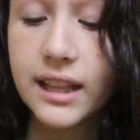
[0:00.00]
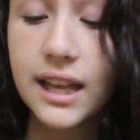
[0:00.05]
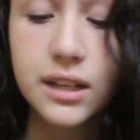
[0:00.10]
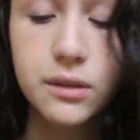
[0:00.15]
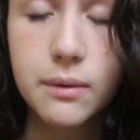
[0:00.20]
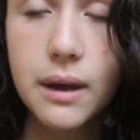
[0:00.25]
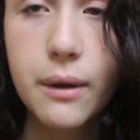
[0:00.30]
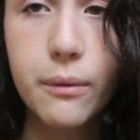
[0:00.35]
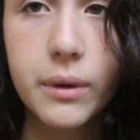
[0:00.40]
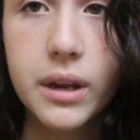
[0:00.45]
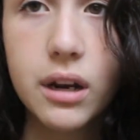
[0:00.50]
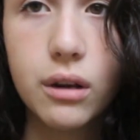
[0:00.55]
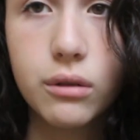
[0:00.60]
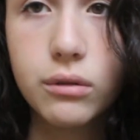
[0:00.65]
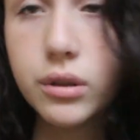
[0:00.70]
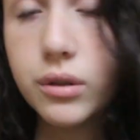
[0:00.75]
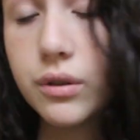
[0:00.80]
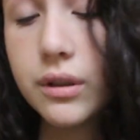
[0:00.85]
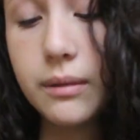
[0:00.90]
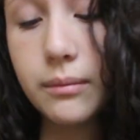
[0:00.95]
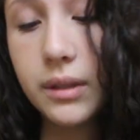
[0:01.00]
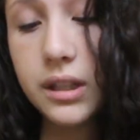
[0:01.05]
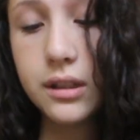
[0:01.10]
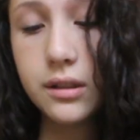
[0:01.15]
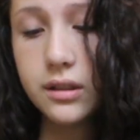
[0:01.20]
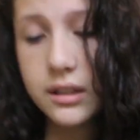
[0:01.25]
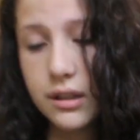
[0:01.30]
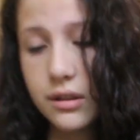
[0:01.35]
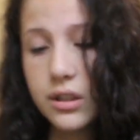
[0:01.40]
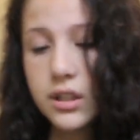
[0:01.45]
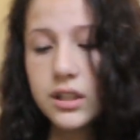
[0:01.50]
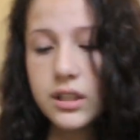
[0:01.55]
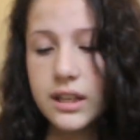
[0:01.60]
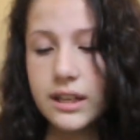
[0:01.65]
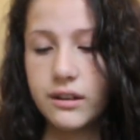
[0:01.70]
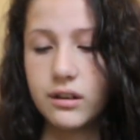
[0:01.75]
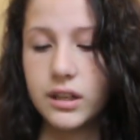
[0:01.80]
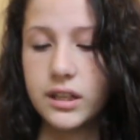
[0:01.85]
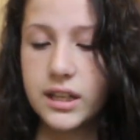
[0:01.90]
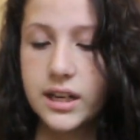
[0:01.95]
That's why we don't do them, because they're just
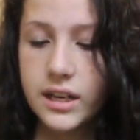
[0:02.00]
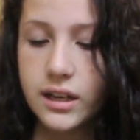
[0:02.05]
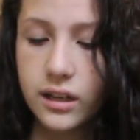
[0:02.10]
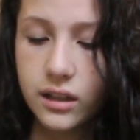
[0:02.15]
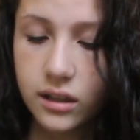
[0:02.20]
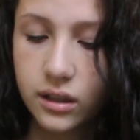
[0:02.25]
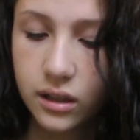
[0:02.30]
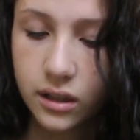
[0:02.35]
irritating.